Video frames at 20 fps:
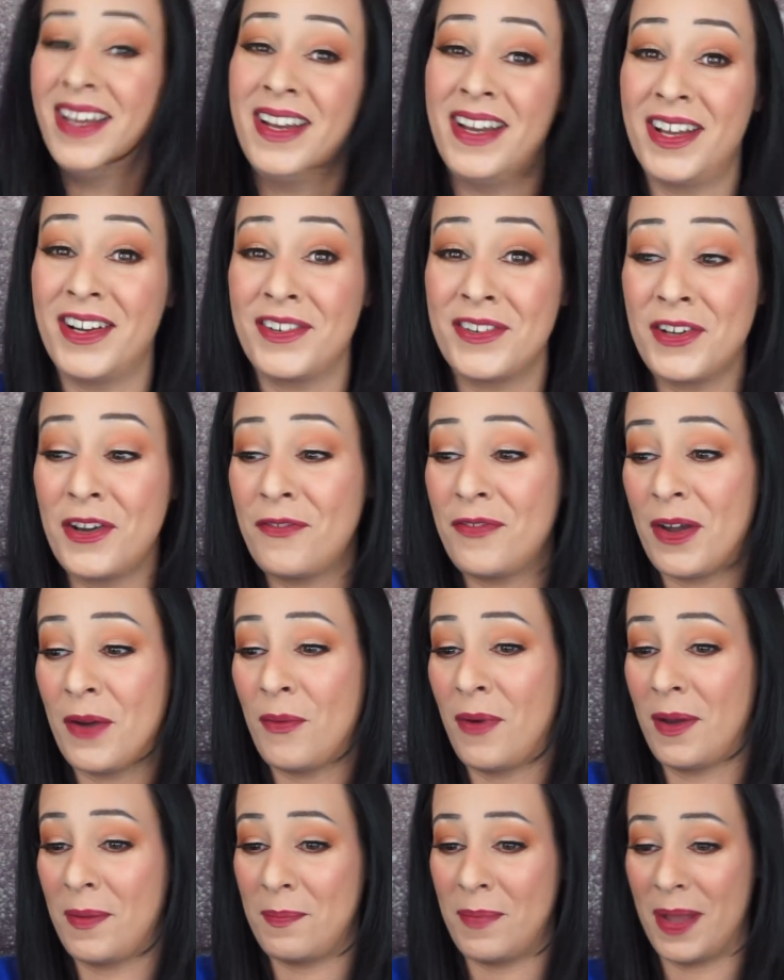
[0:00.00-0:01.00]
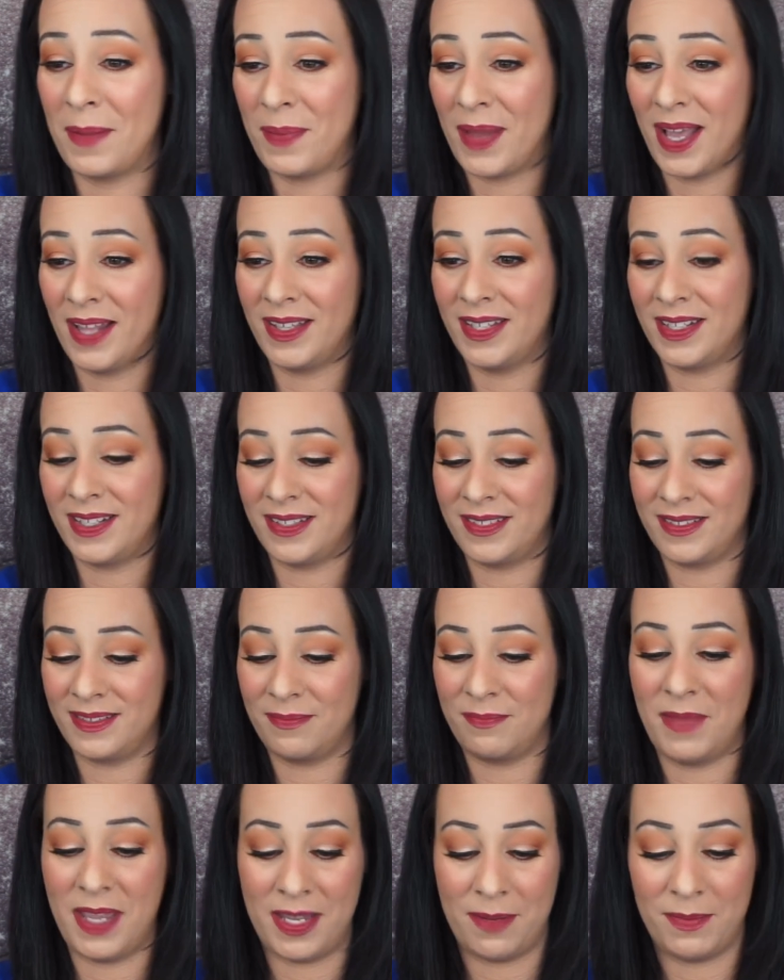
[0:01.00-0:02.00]
don't know if I want my palette
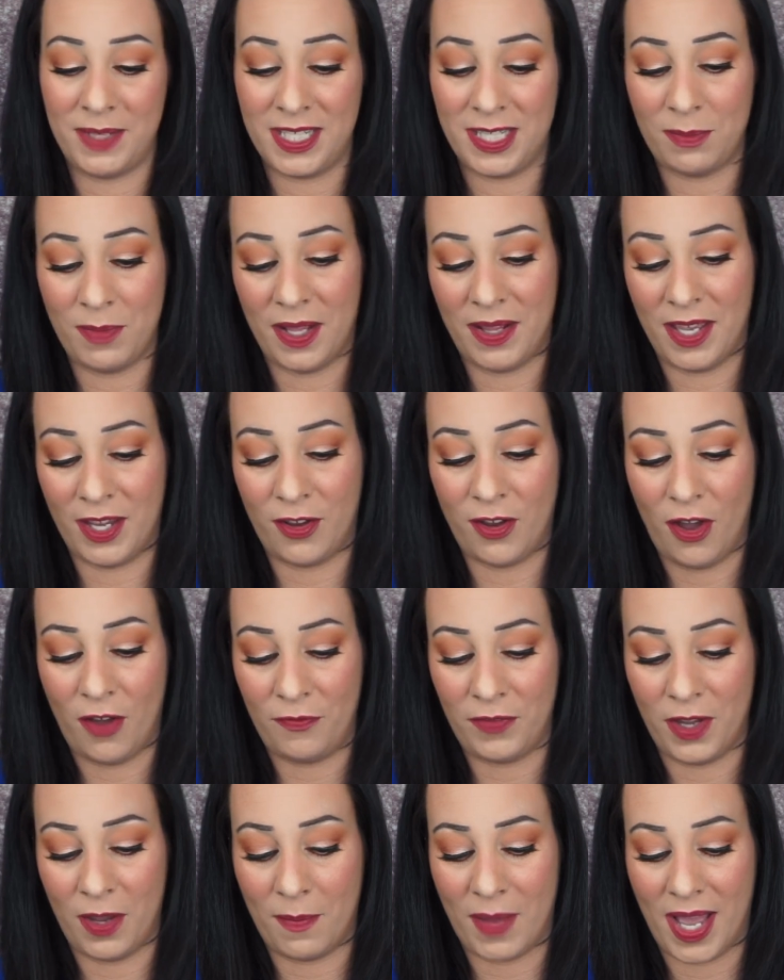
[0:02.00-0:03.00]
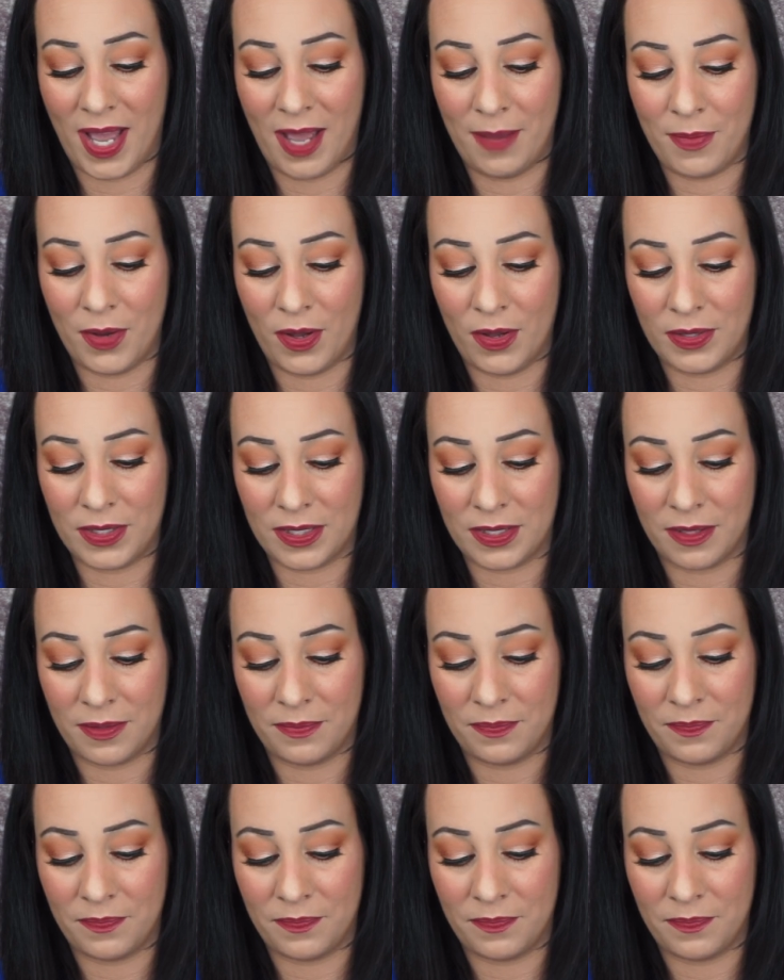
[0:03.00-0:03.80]
making me smell like coffee on my eyeballs.